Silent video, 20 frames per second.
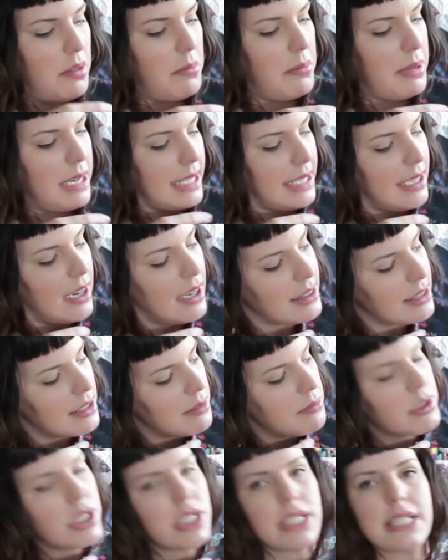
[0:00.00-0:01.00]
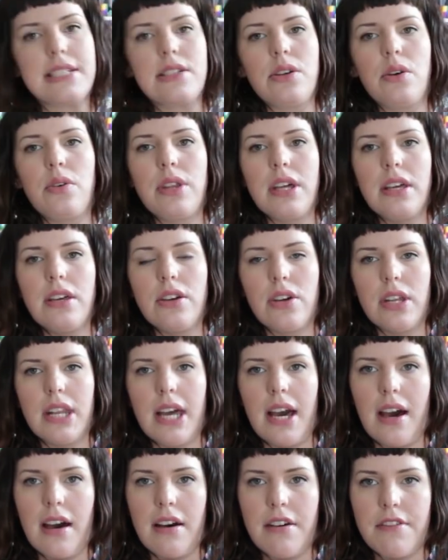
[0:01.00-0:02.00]
but I cut them just so that you could
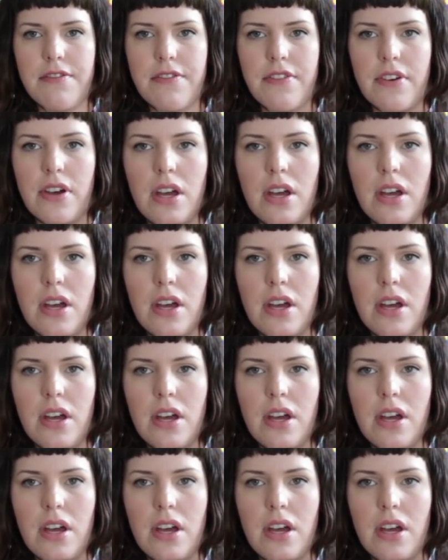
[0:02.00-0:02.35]
have